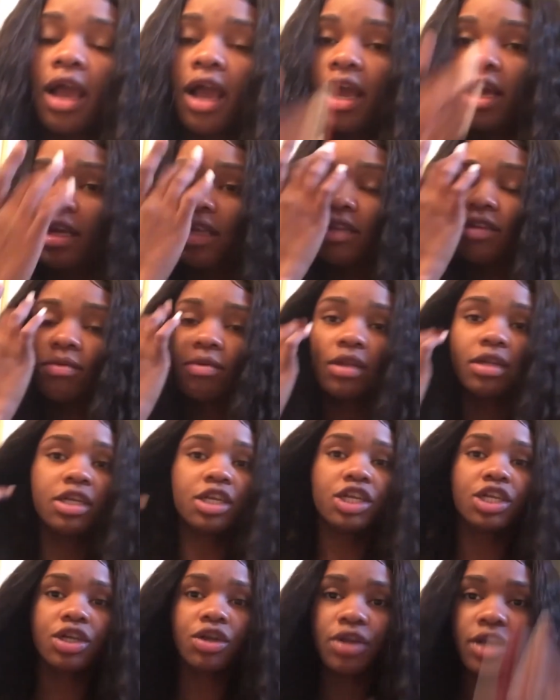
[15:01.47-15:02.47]
I just wanted to
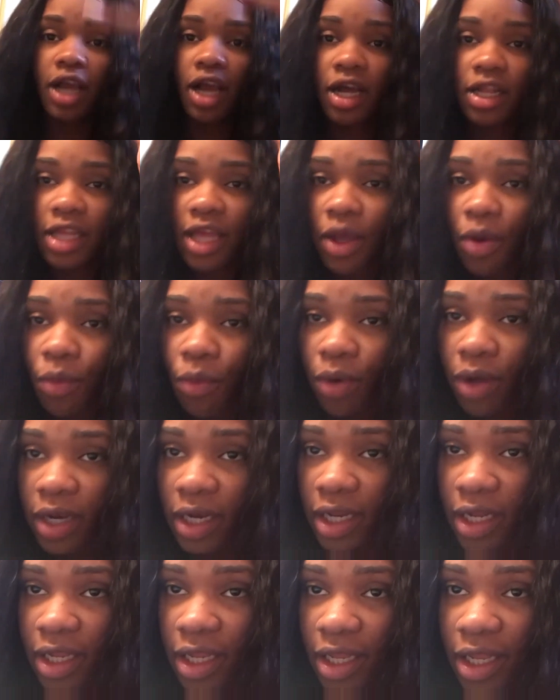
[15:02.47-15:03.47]
show y'all like what
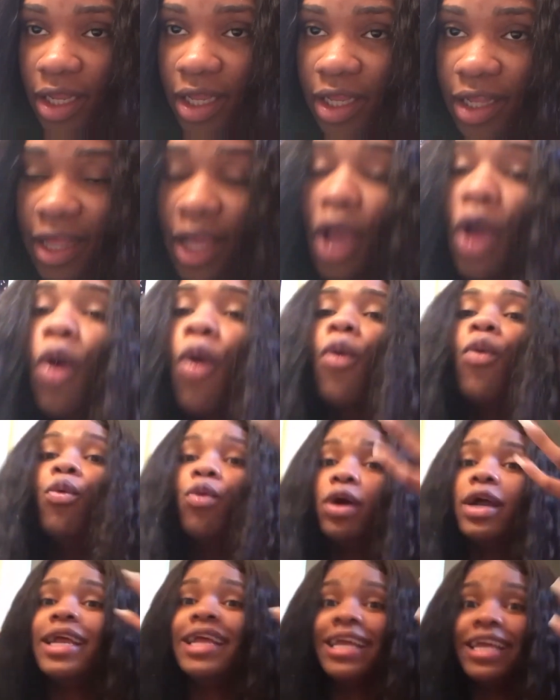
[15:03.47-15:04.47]

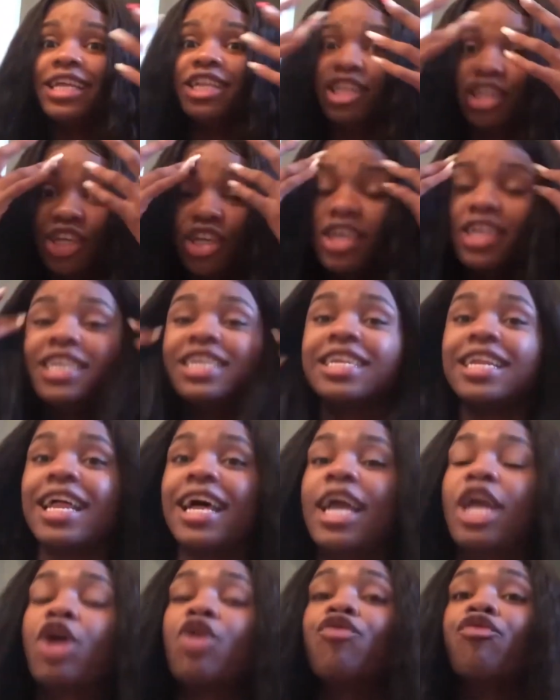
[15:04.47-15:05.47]
it looks
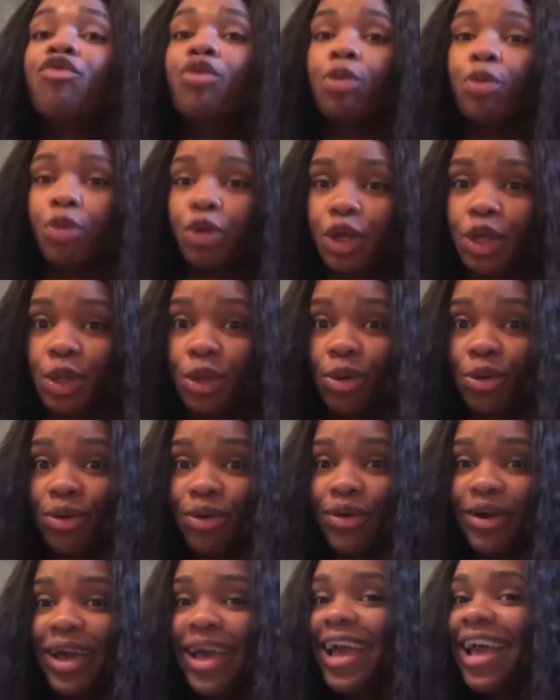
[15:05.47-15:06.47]
like for real,
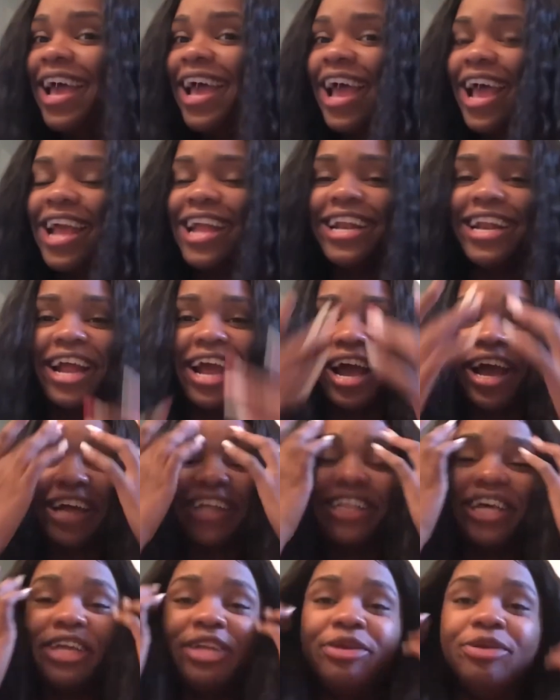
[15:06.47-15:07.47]
and not
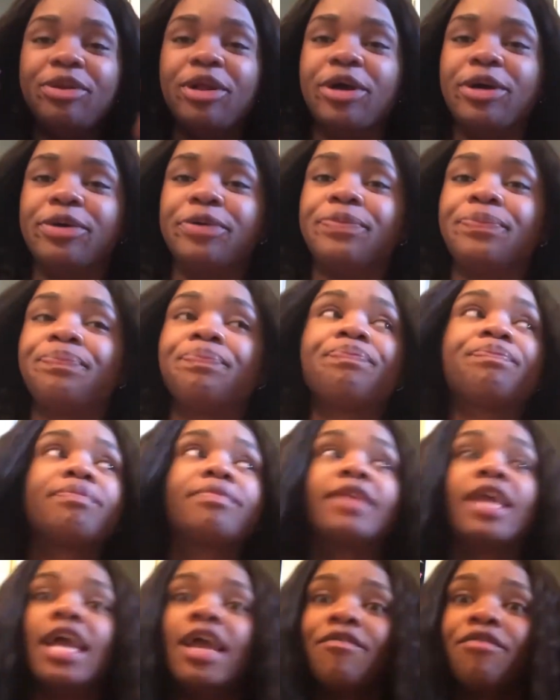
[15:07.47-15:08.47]
like, you know,
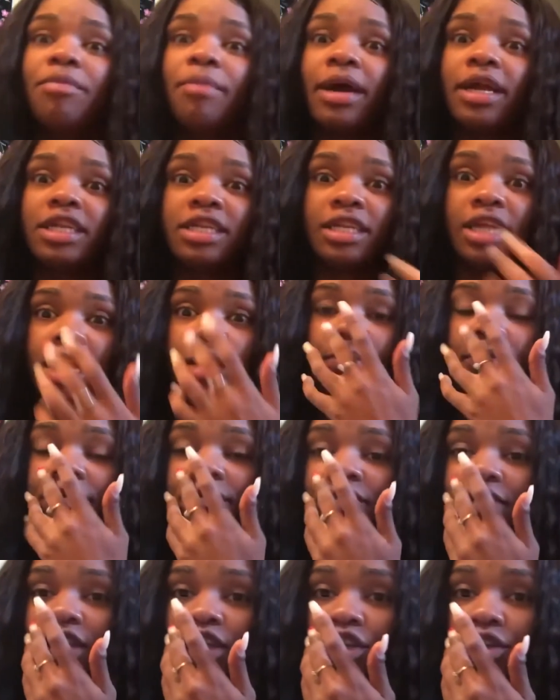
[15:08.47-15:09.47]
everybody's not a
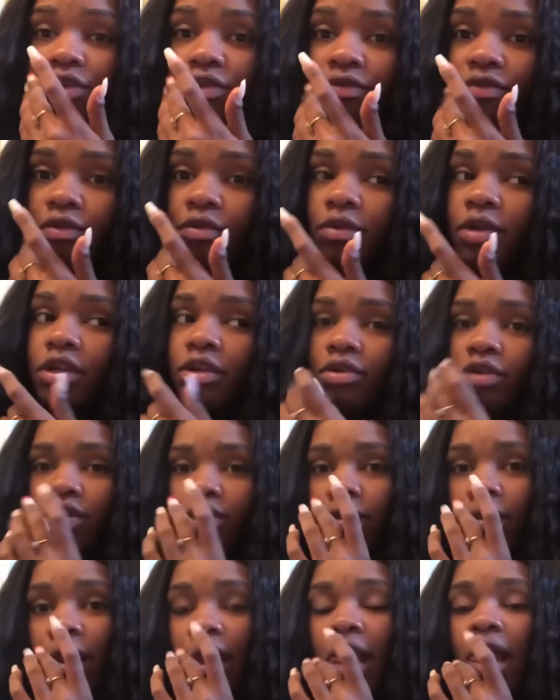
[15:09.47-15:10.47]
professional for real, so
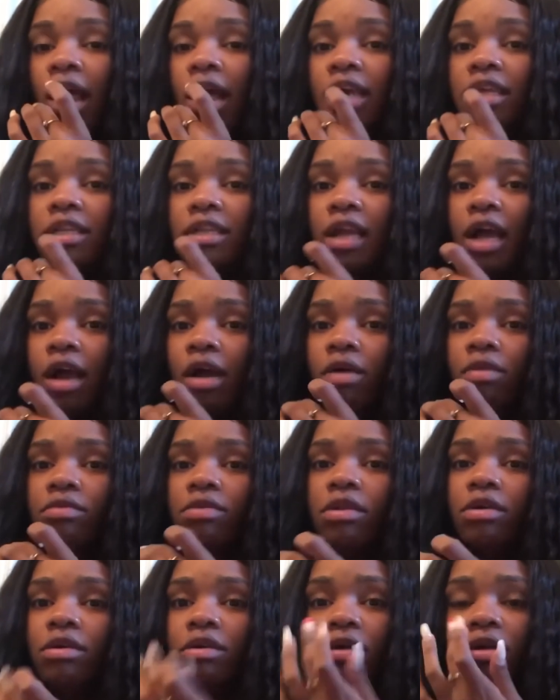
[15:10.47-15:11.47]
it's not gonna
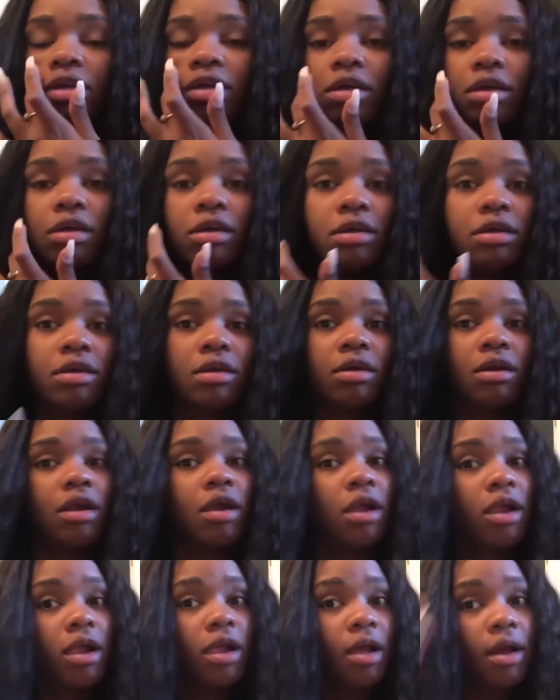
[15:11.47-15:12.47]
look
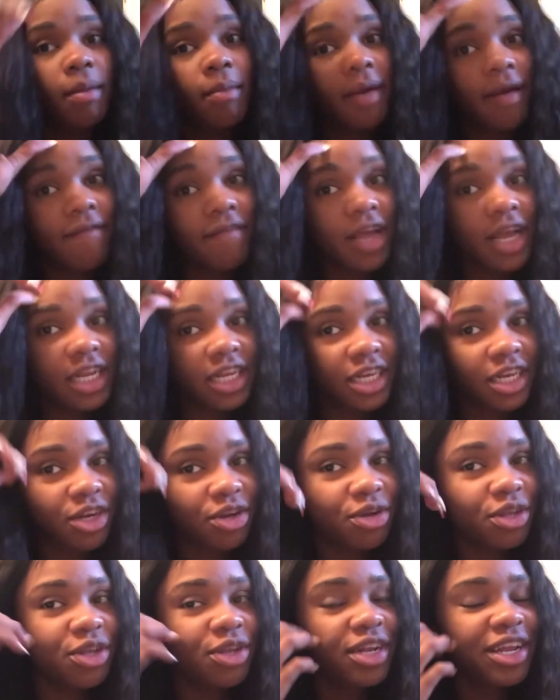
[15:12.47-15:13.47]
professional,
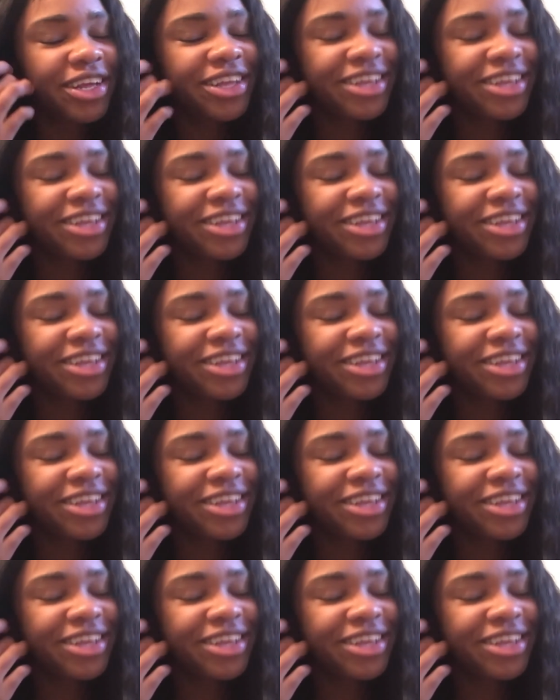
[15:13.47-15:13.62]
you know.